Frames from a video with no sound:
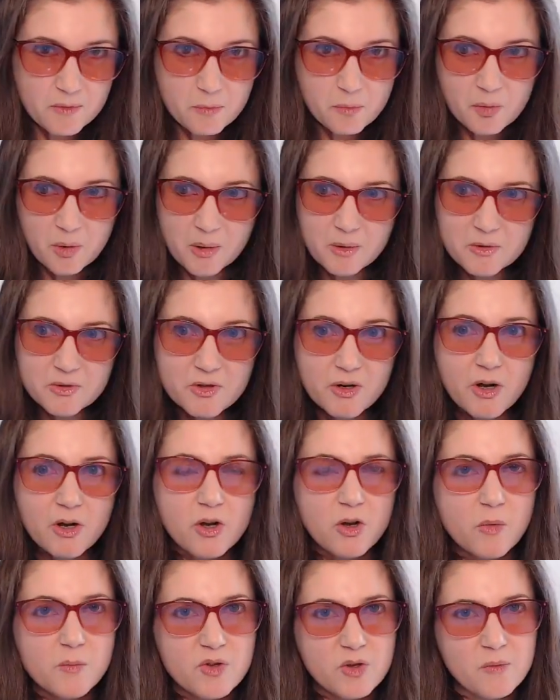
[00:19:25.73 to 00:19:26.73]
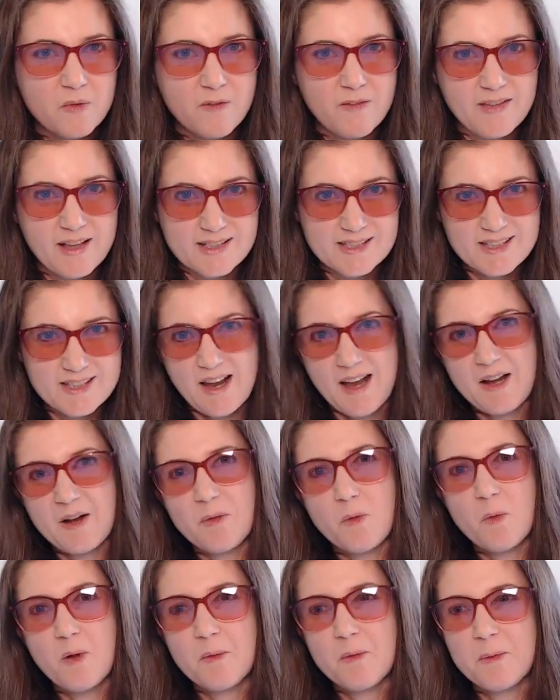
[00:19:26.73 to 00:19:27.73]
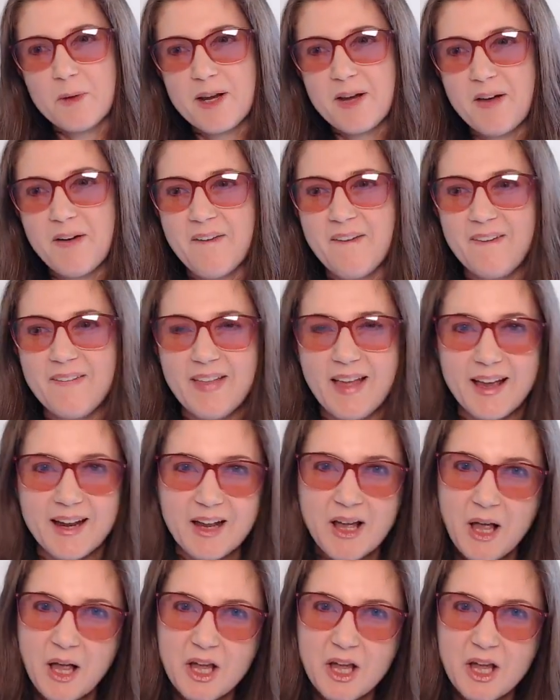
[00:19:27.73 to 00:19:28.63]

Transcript: prodrome, that's kind of what we call like